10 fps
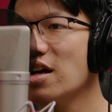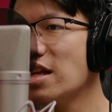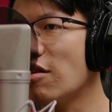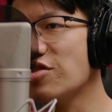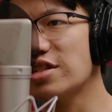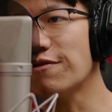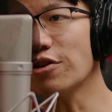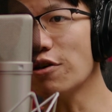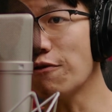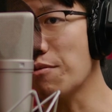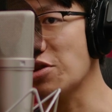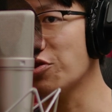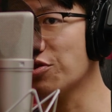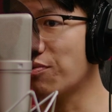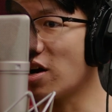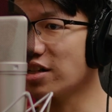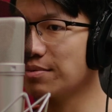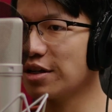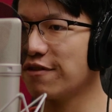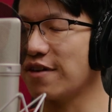Now, it's difficult for me to do a
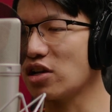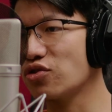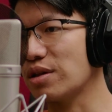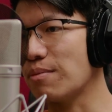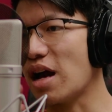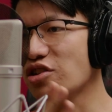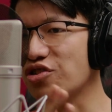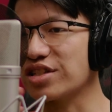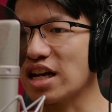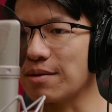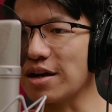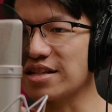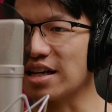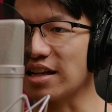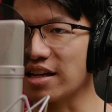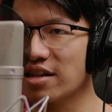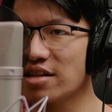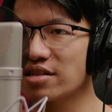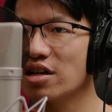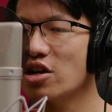proximity effect when the mics are side by side like
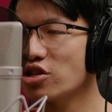this.